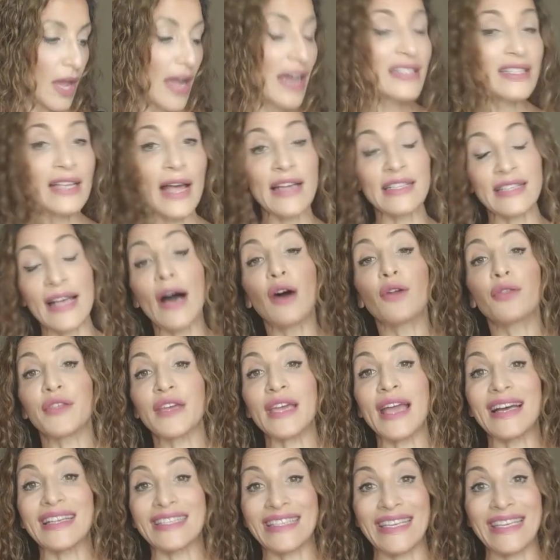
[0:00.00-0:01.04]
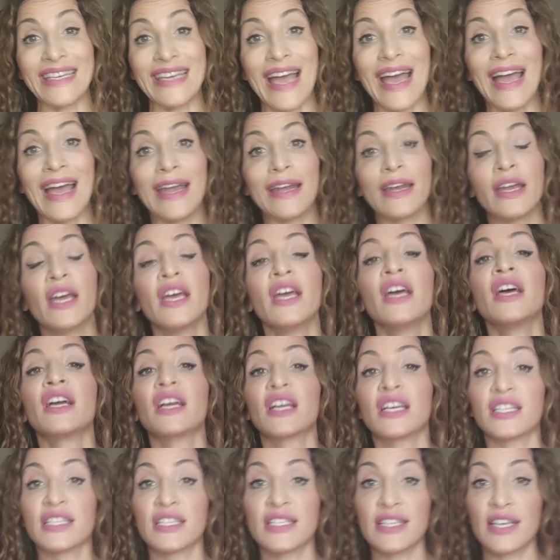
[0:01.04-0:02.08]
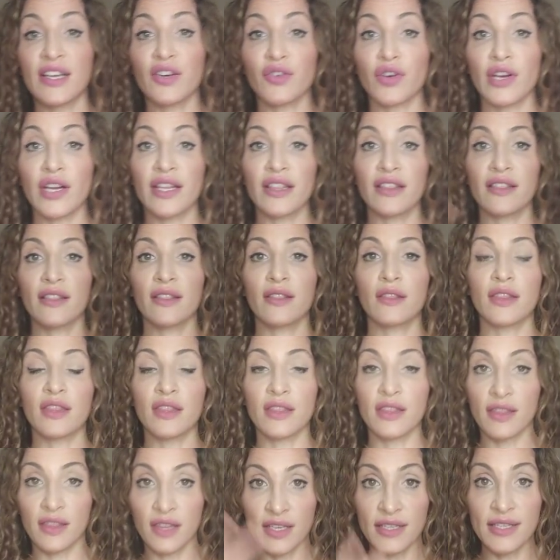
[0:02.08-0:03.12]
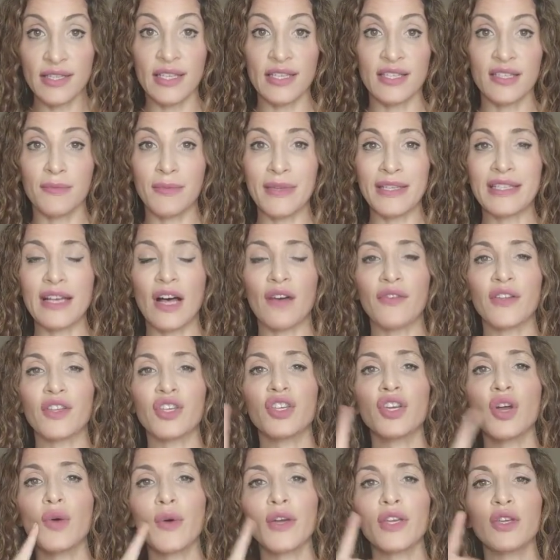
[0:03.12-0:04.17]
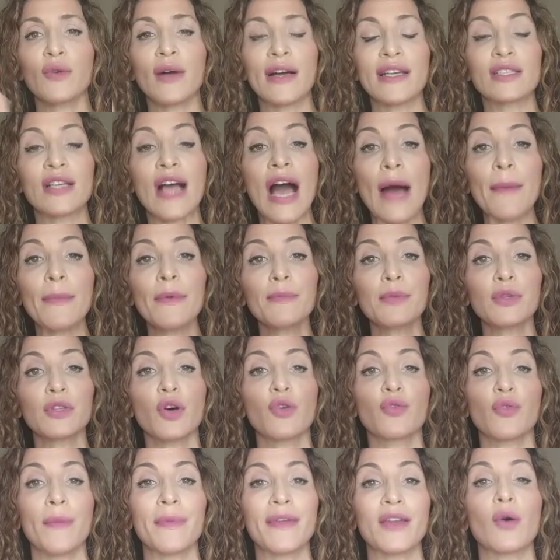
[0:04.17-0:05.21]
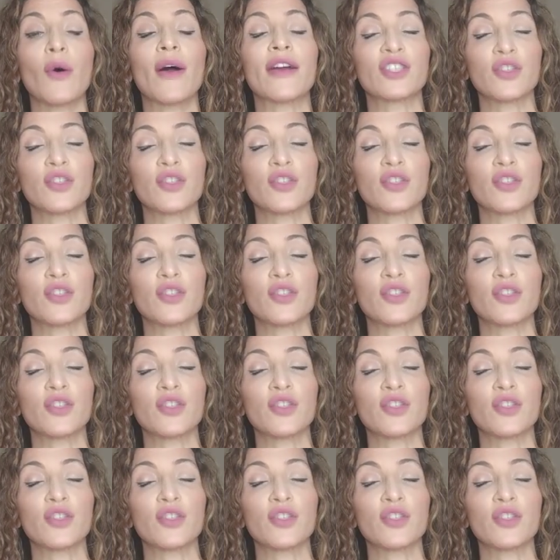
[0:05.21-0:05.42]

As, as healthy as he can, considering the system itself. And you know what, you guys, comment below and let me know.